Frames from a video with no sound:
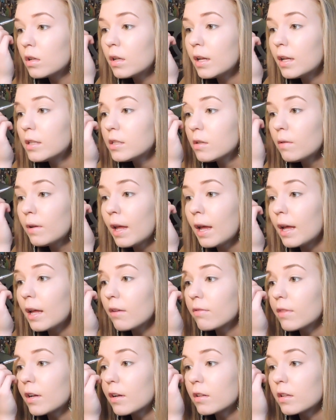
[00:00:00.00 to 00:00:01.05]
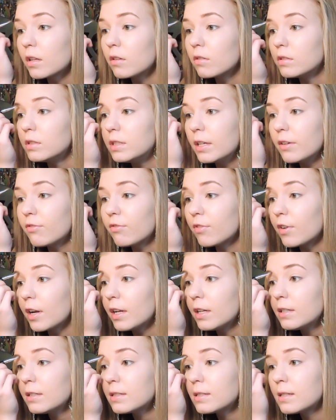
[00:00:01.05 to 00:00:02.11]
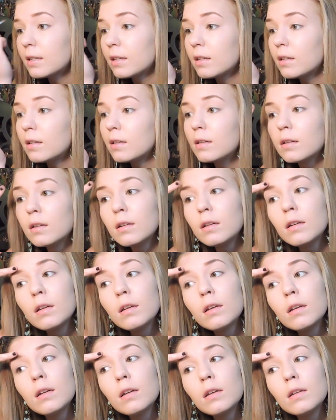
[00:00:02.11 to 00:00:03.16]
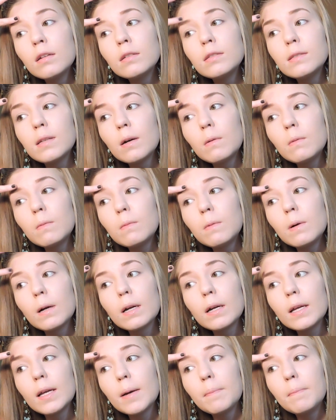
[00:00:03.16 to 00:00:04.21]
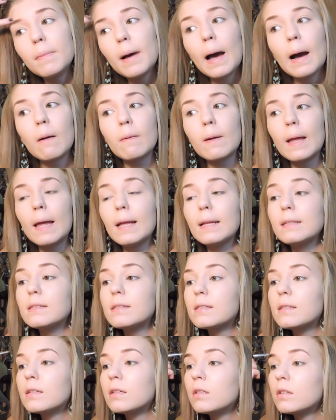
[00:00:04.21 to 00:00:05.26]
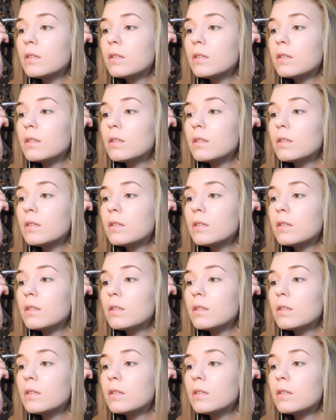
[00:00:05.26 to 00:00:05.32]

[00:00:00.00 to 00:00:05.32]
it's okay if they're a little different. Don't worry about it.